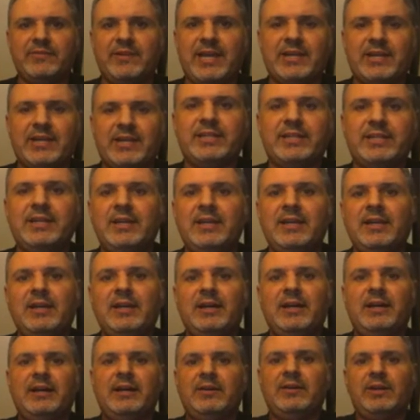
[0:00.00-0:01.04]
He actually
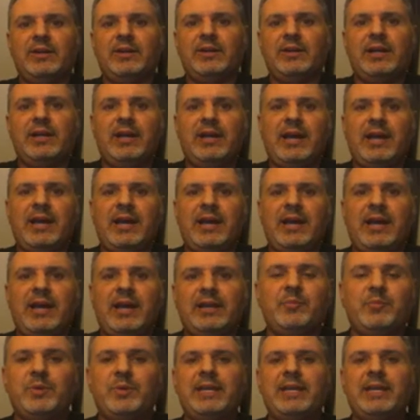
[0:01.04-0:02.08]
uh, had a
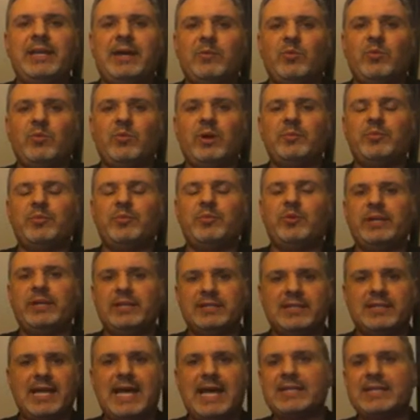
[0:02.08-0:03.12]
company at one point,
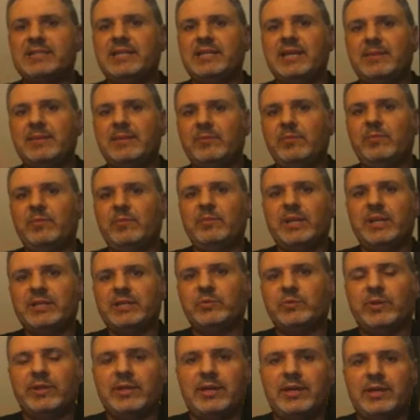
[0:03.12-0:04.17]
his last name
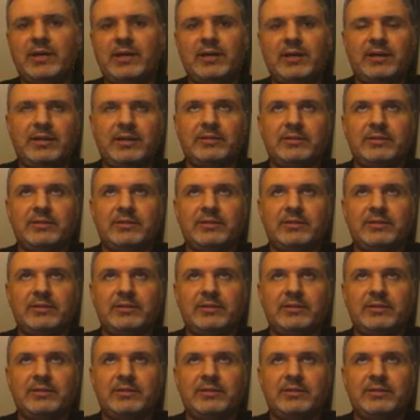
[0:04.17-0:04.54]
mixed with uh,